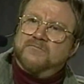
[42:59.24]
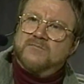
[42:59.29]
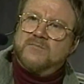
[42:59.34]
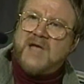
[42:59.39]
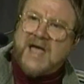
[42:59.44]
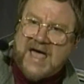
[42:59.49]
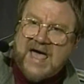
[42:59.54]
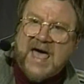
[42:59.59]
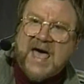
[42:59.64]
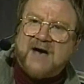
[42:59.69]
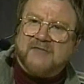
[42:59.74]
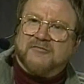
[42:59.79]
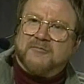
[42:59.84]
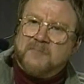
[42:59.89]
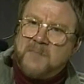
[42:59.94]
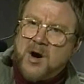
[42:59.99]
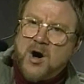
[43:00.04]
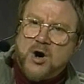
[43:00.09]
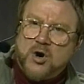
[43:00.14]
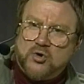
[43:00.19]
have
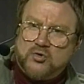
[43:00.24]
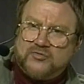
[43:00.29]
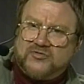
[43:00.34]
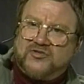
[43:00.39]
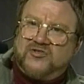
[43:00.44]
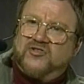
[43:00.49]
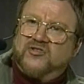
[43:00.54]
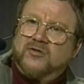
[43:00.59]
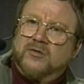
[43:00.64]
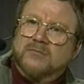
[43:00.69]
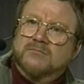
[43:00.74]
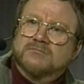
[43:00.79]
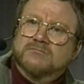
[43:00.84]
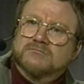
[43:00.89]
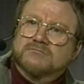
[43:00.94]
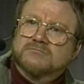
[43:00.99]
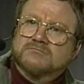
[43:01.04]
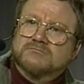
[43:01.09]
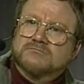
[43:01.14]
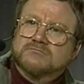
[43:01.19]
modes?
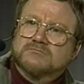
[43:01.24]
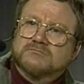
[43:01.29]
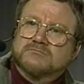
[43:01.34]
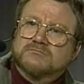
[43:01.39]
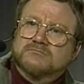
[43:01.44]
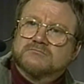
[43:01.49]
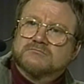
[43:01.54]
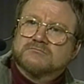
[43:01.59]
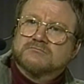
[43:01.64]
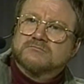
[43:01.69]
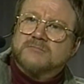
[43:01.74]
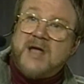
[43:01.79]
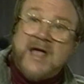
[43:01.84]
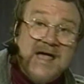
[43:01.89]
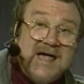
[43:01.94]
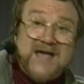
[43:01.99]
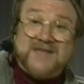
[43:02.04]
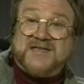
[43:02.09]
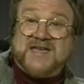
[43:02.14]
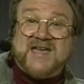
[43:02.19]

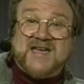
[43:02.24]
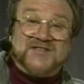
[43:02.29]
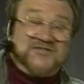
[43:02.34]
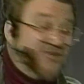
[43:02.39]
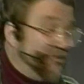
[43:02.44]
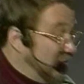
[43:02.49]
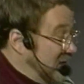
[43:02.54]
And the answer